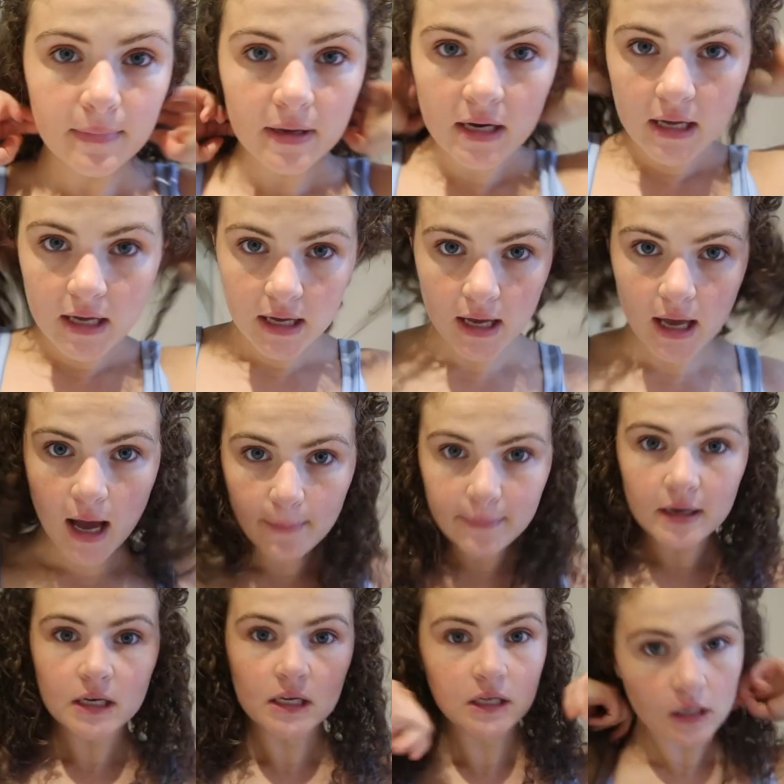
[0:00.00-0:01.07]
minute, I'm
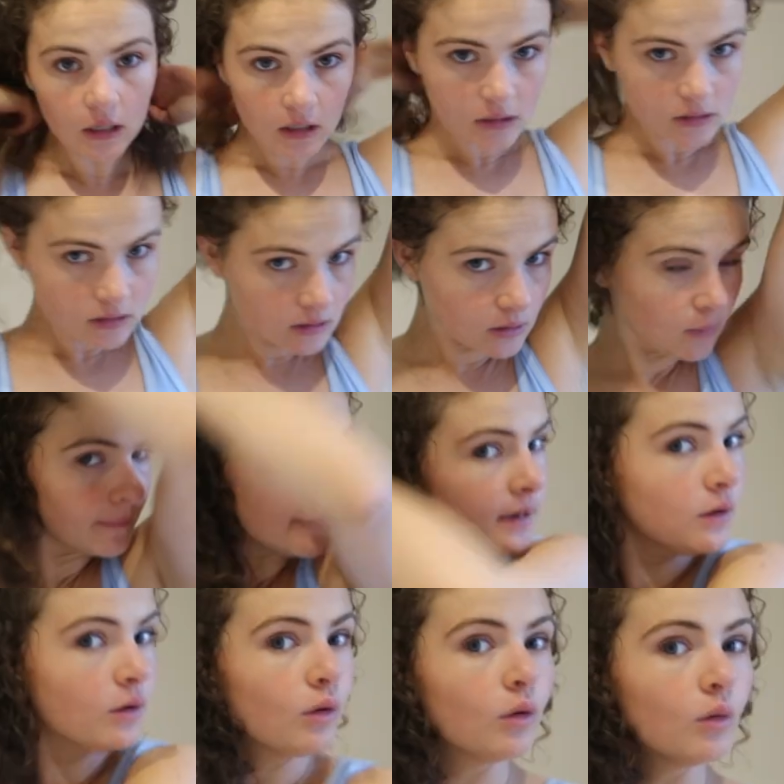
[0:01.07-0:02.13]
gonna need a
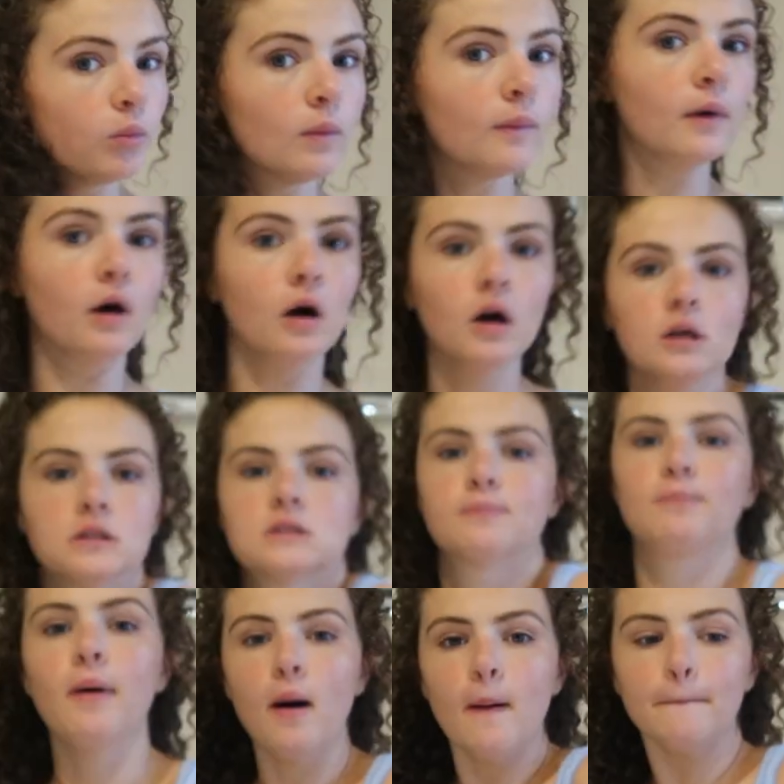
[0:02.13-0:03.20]
phenomenal woman to
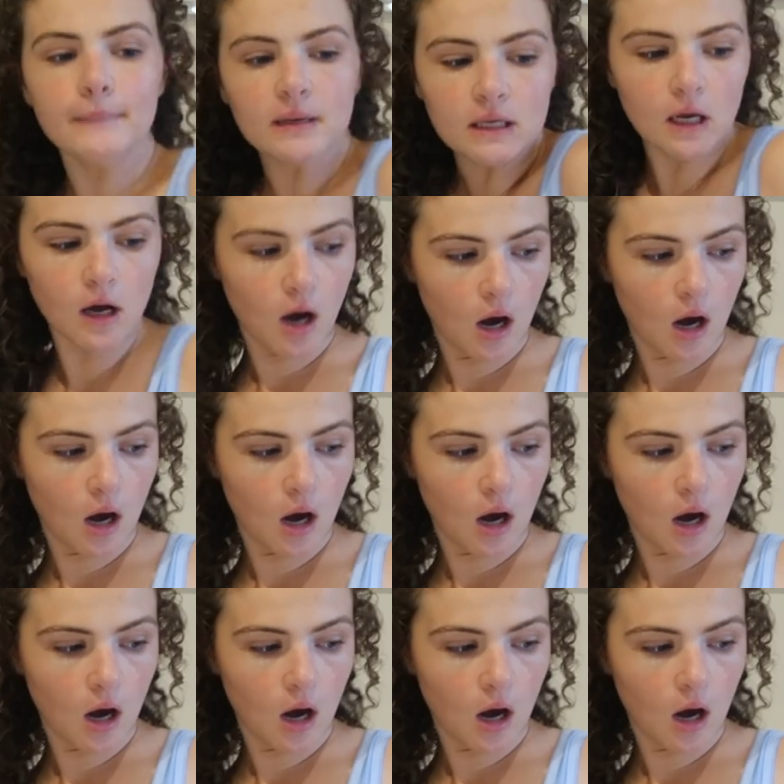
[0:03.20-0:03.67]
pump me